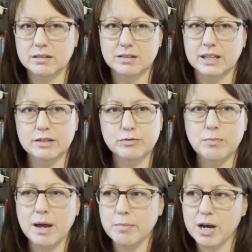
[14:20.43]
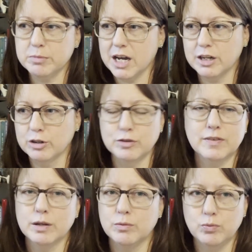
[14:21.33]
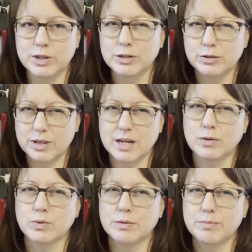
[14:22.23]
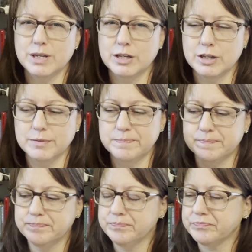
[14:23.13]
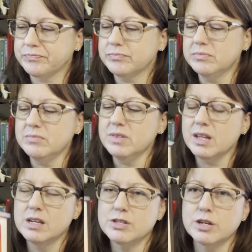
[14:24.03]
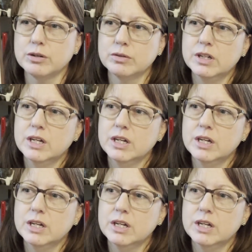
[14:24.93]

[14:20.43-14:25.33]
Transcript: if my mom got COVID, we knew that it wouldn't be good. So,